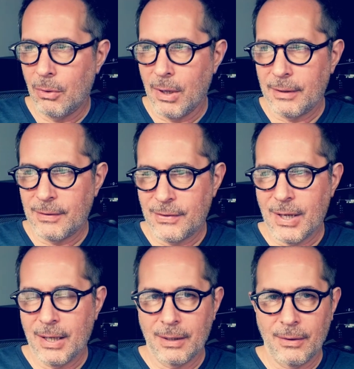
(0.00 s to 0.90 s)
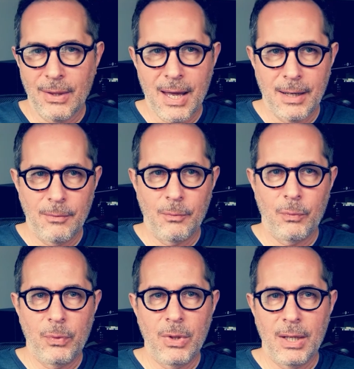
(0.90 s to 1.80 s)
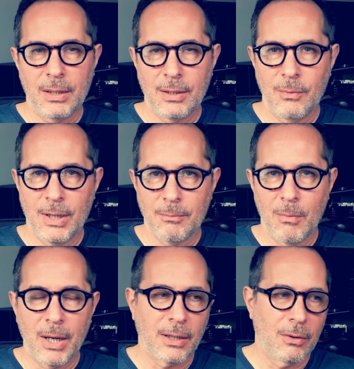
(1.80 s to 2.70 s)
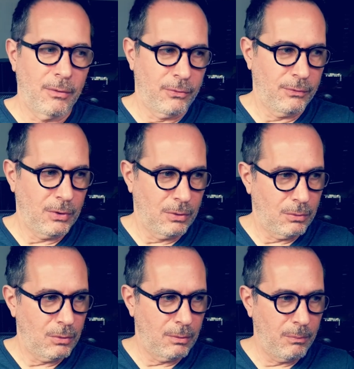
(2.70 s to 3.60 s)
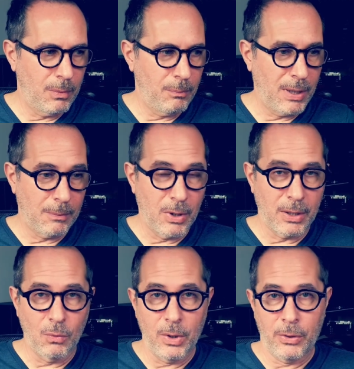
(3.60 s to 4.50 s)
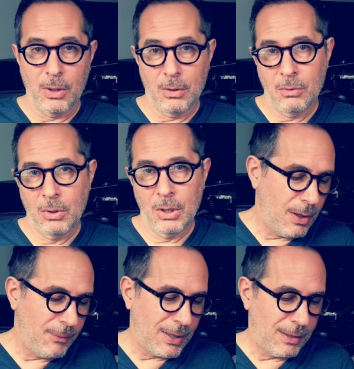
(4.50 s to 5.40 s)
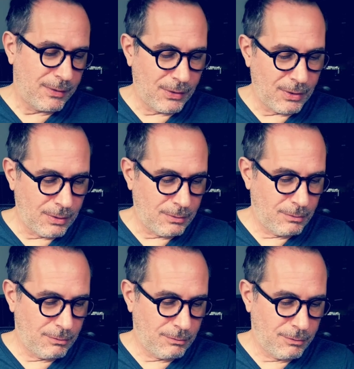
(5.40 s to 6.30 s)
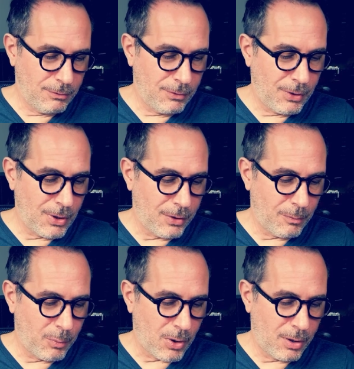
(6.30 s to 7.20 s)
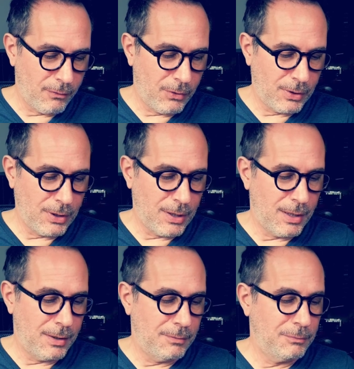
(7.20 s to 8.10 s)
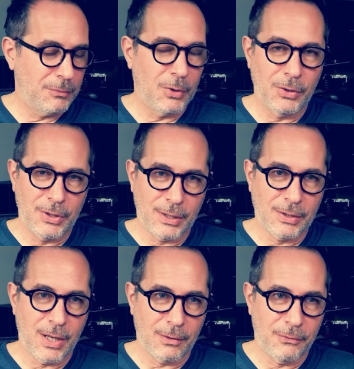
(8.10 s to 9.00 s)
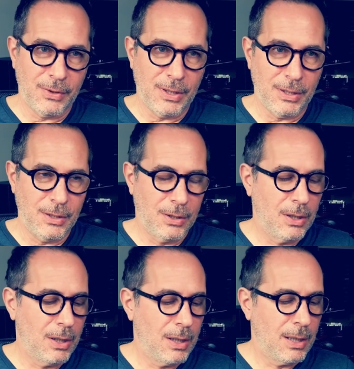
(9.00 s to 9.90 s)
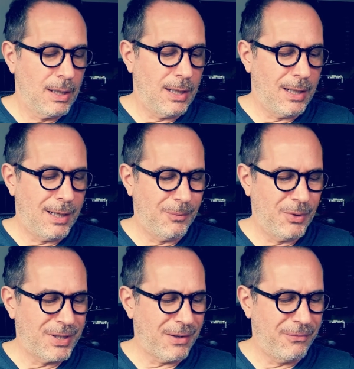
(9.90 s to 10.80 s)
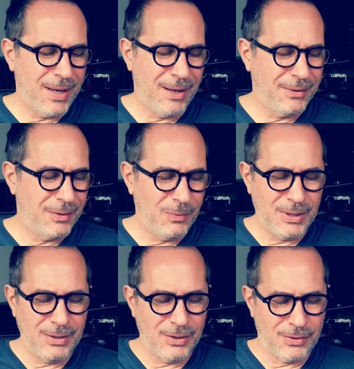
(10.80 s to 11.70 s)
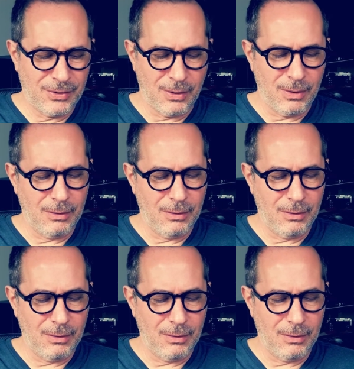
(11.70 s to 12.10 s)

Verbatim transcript: or not deciding that they can make money off of you or make money with you. Let me get into the another part of the her TikTok feed, which I found to be just